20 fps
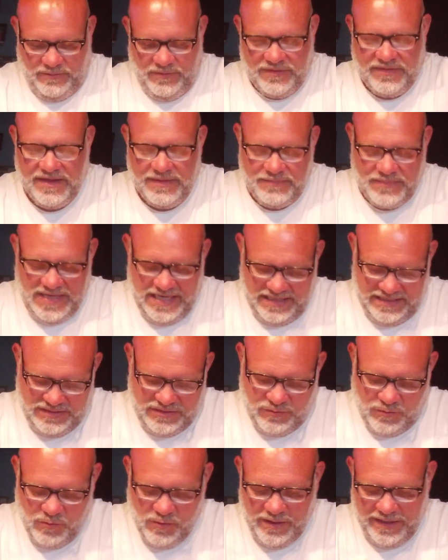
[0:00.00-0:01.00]
With it
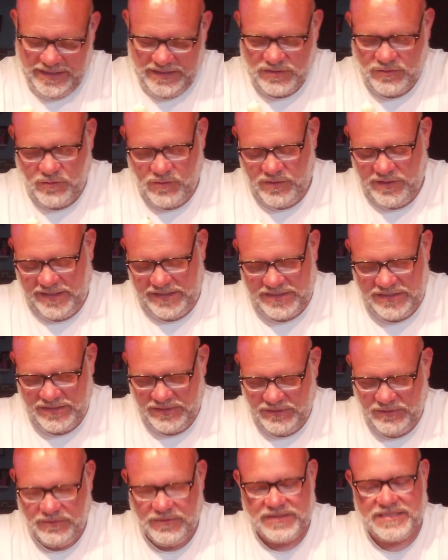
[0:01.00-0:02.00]
being
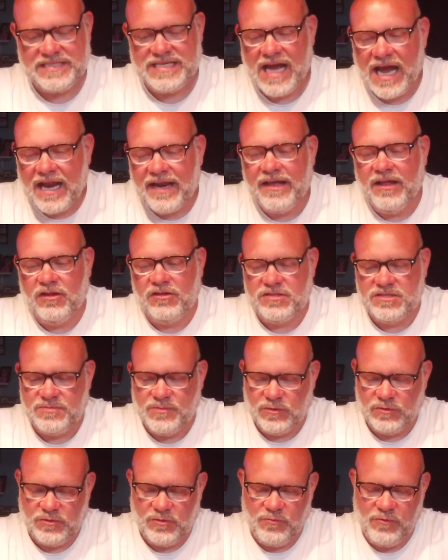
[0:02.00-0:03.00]
2022, it's not
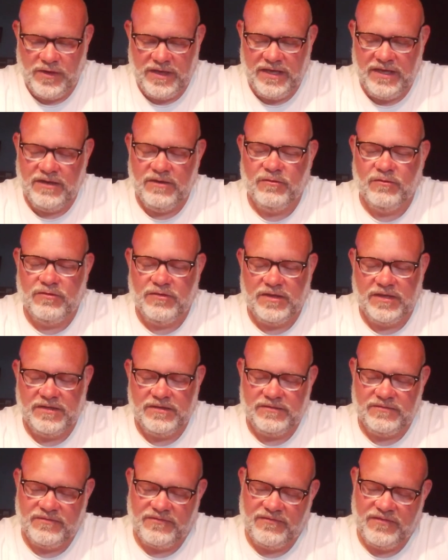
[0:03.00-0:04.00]
eligible to win on
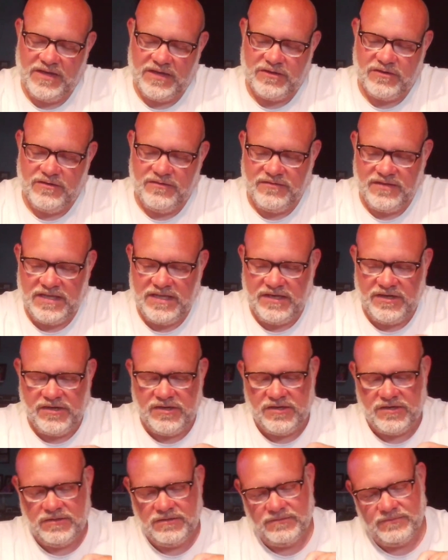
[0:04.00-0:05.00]
the figure of the
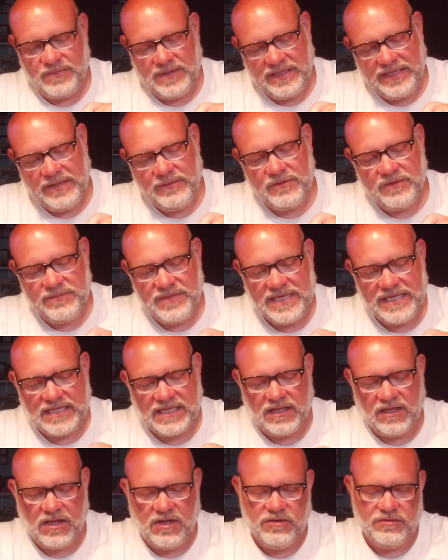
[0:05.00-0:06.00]
year, but it would be
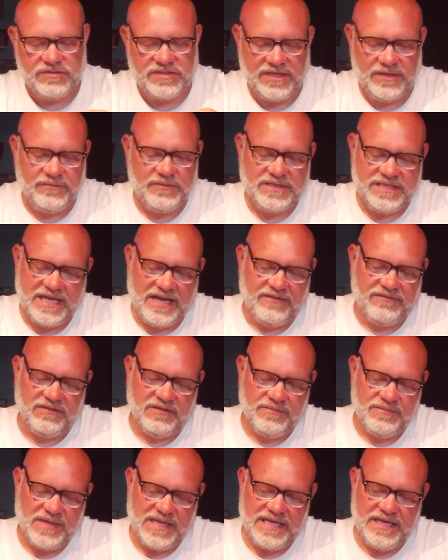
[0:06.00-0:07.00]
close. It would
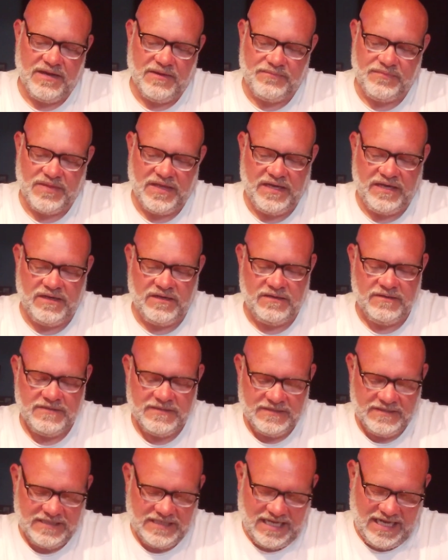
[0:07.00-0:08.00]
definitely be up
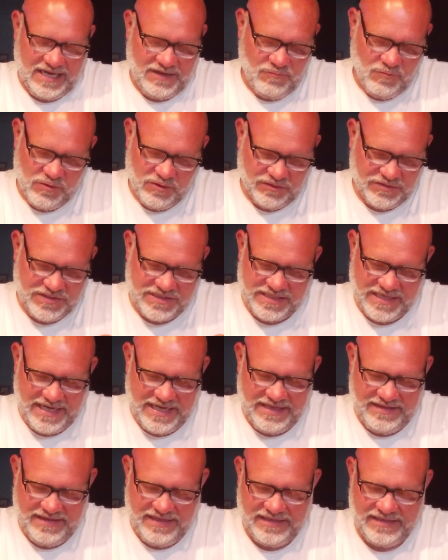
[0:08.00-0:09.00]
there. I will
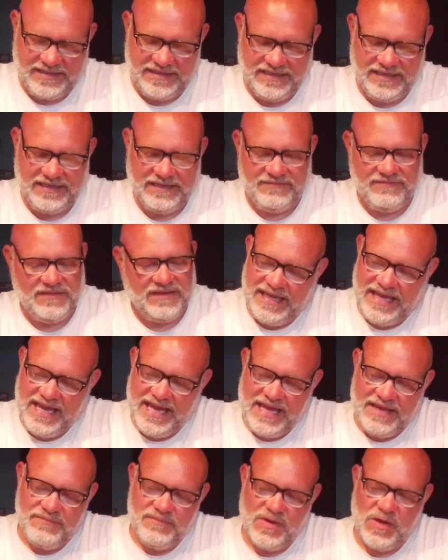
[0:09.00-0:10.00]
say that the
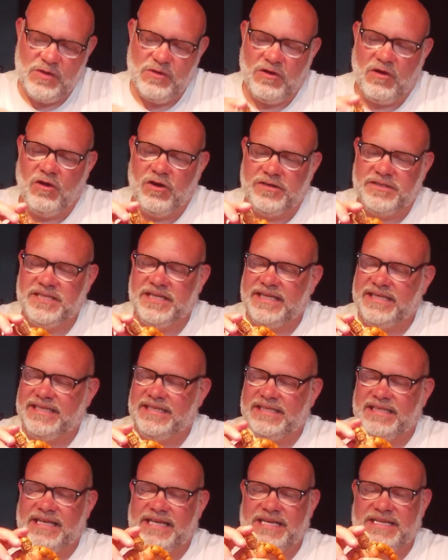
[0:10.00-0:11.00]
head
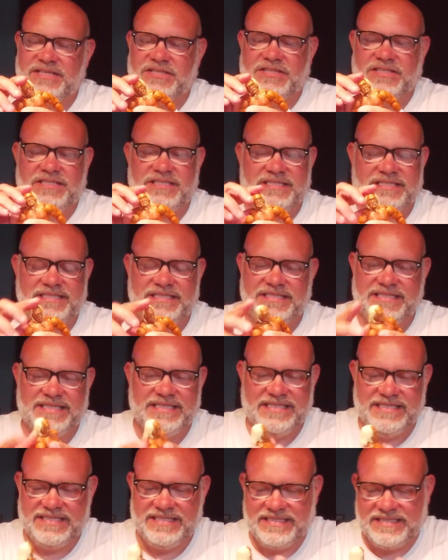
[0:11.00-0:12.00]
articulation just
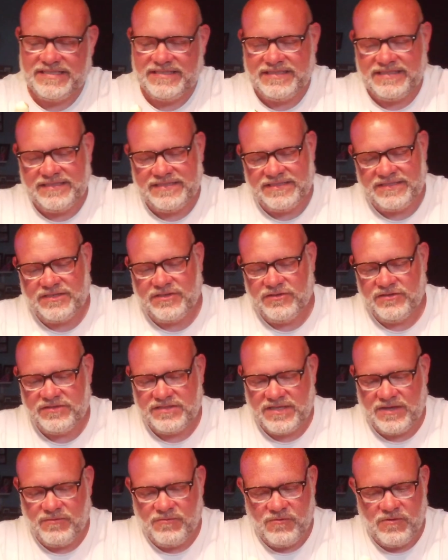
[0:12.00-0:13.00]
isn't as good
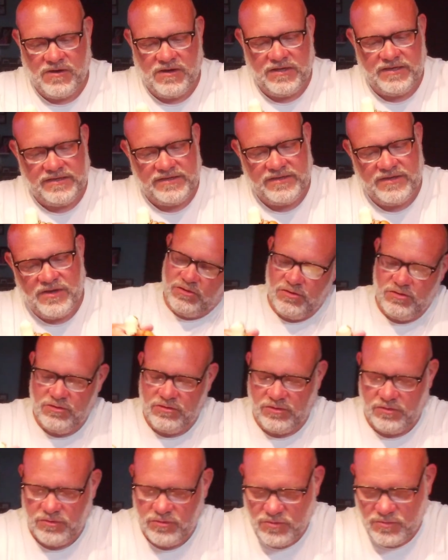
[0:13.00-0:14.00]
as I want. No
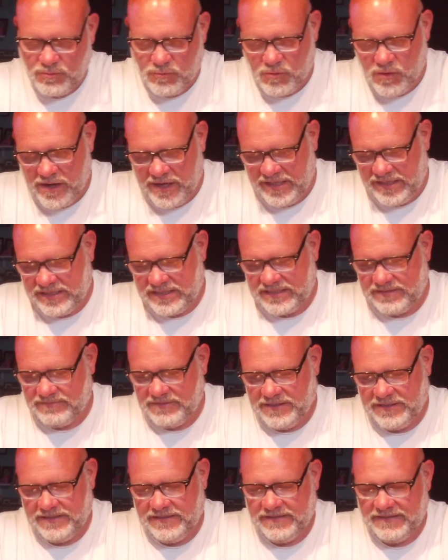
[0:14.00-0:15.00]
hula hoop waist,
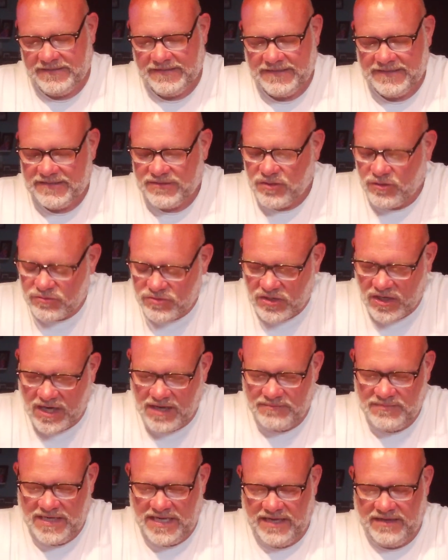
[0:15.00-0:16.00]
but no
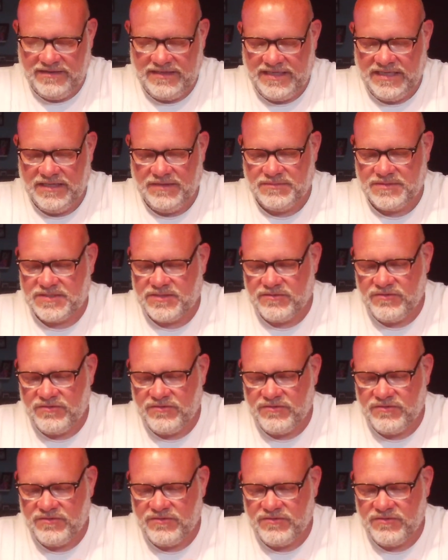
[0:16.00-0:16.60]
drop down hips.